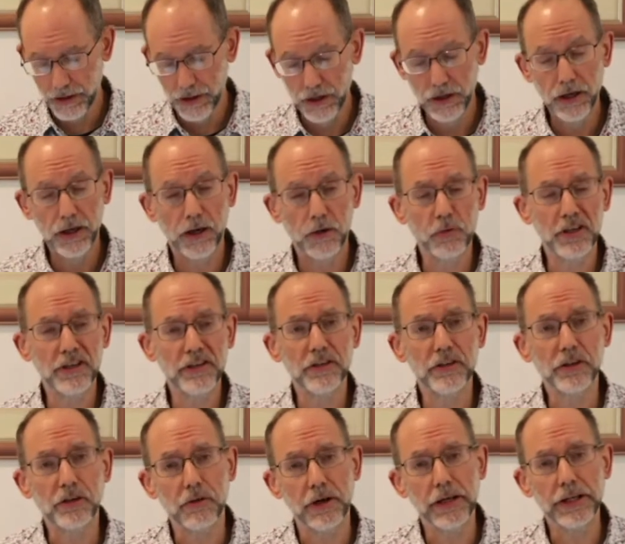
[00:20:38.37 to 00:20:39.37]
And one of the
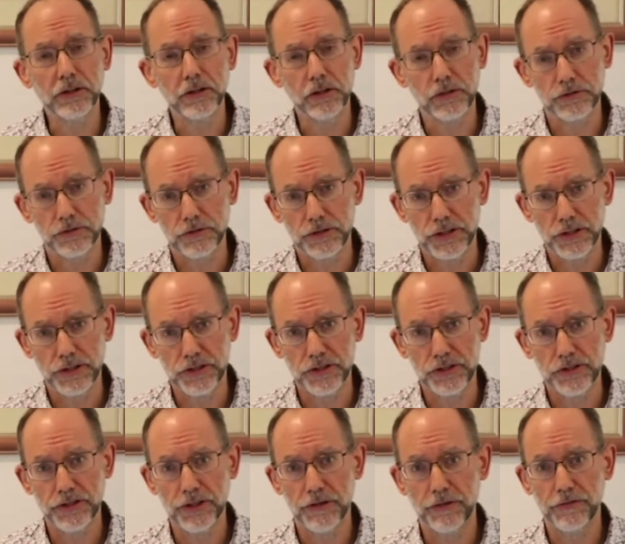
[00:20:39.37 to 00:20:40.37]
great
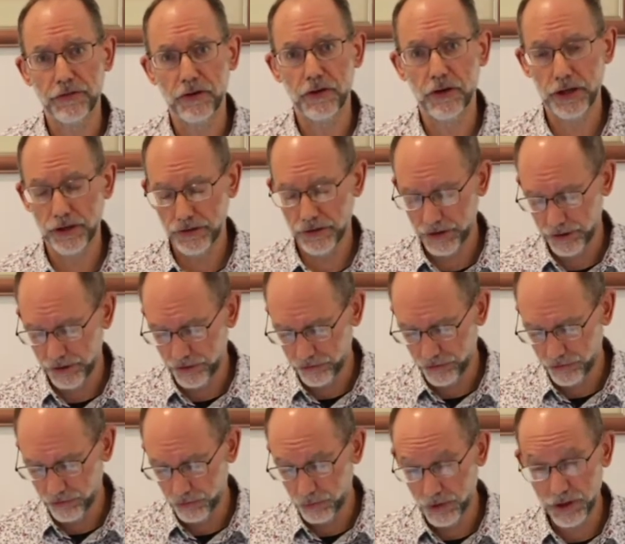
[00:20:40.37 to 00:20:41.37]
contradictions I find
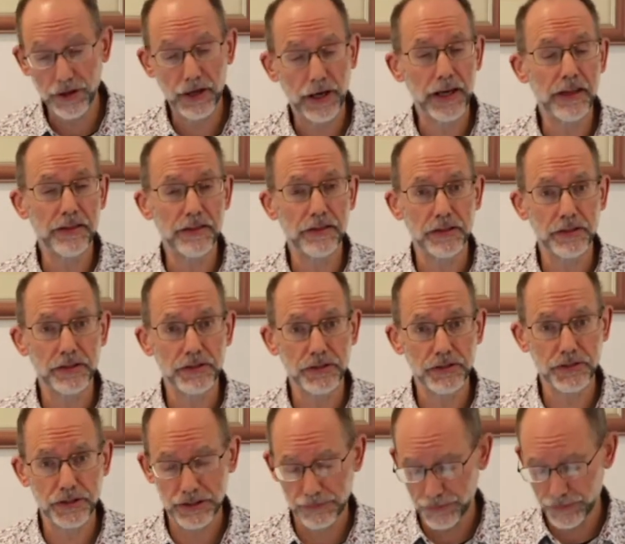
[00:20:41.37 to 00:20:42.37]
is with
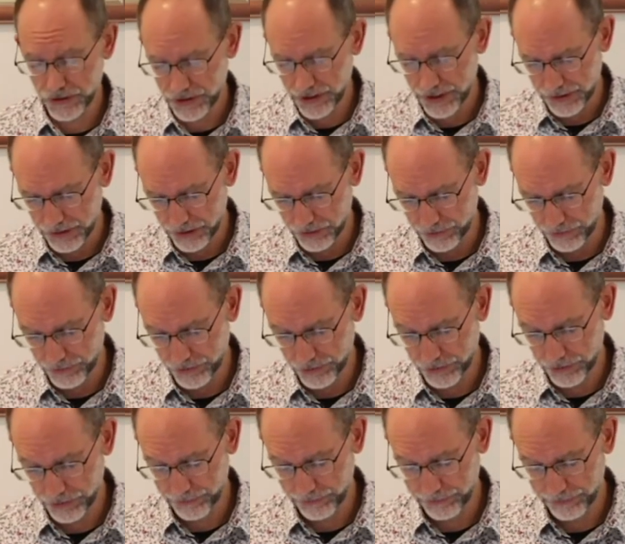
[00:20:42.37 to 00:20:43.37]
atheists
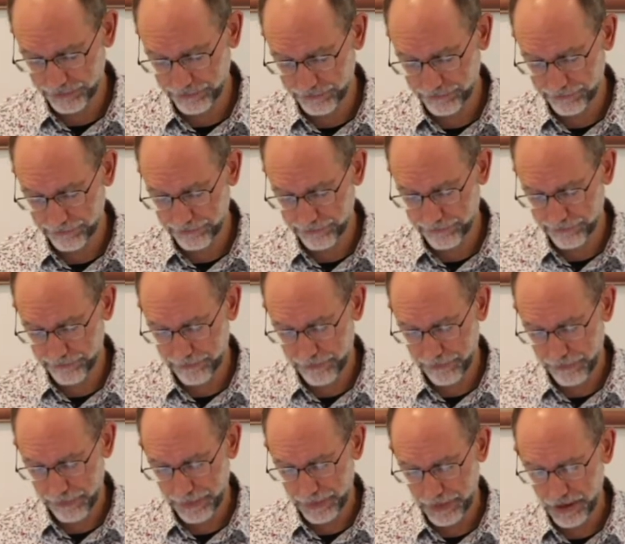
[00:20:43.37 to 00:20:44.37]
themselves.
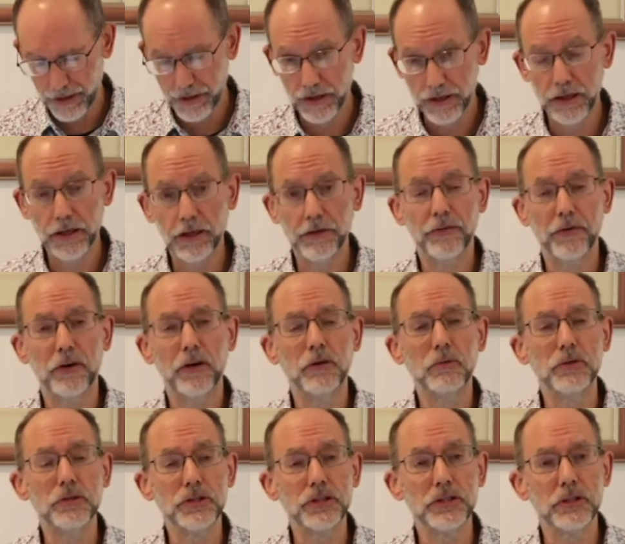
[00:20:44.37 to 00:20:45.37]
If I
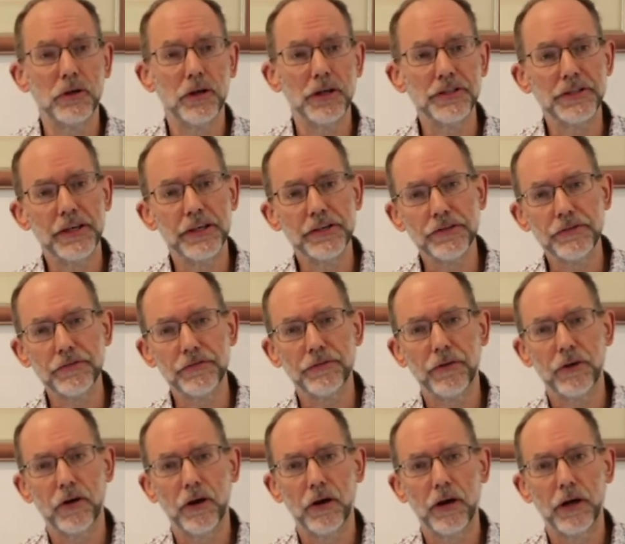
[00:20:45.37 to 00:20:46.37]
was to
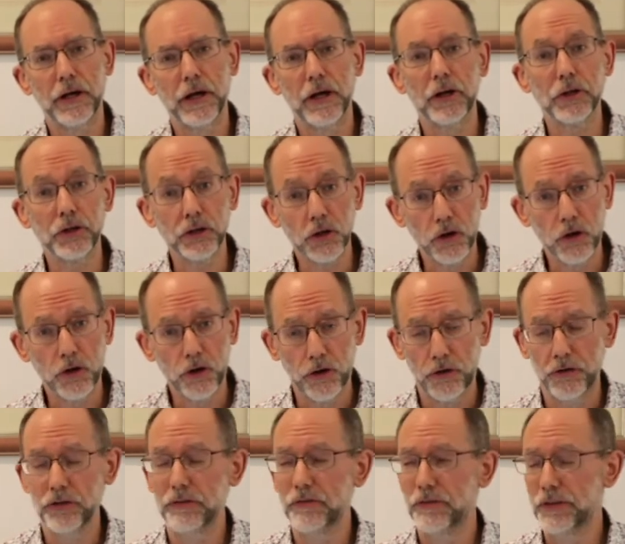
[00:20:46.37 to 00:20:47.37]
identify a
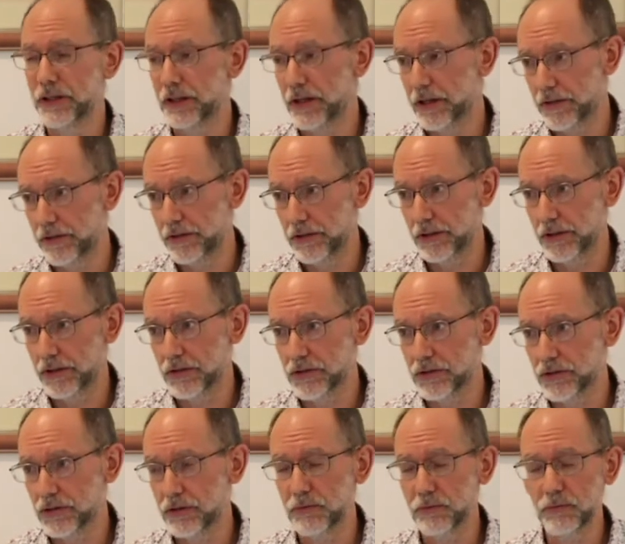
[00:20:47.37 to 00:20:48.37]
God of the
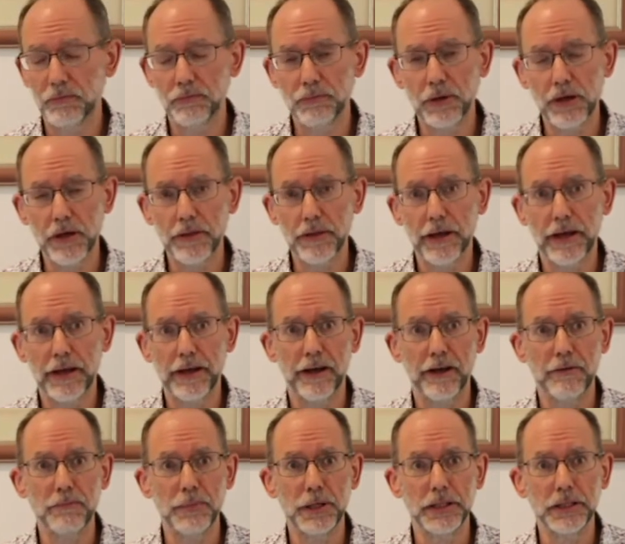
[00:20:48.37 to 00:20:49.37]
atheists, and by that
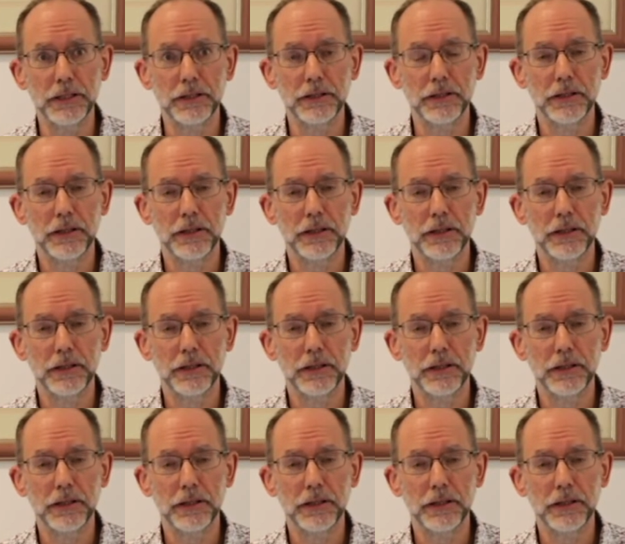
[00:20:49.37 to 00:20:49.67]
I mean